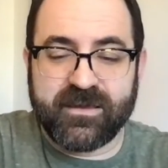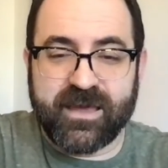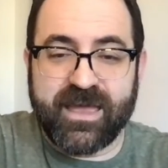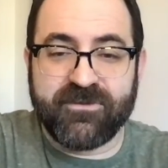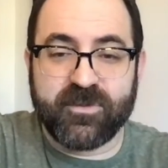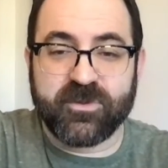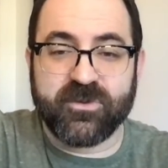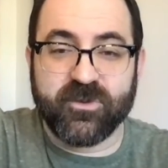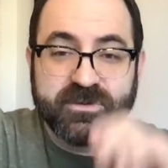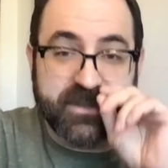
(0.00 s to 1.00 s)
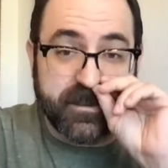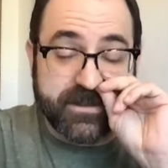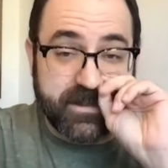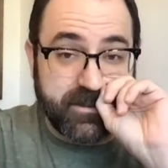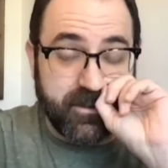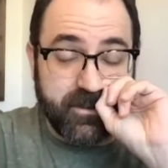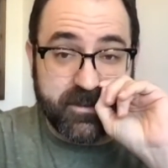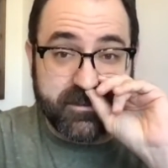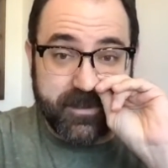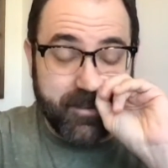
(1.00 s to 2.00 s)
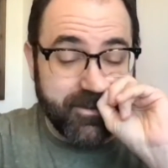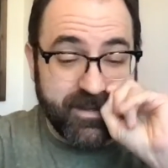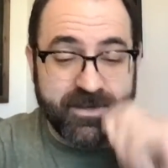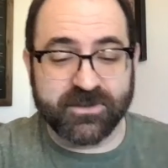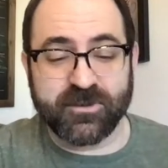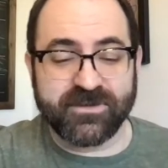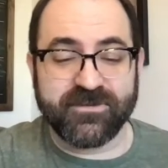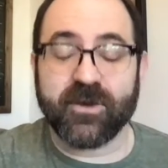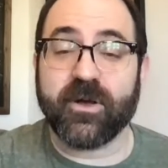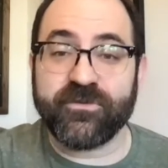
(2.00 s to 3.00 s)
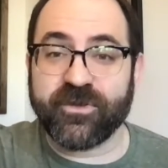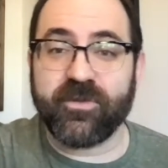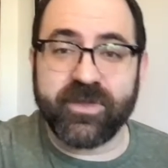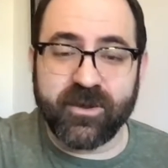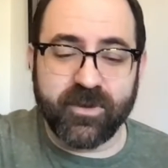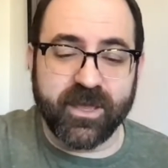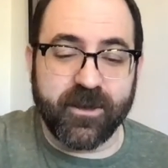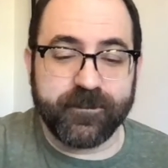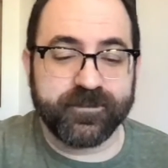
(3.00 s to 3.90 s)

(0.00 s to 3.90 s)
I have to put the words up, because I don't always remember the Yiddish words very well. So here we go.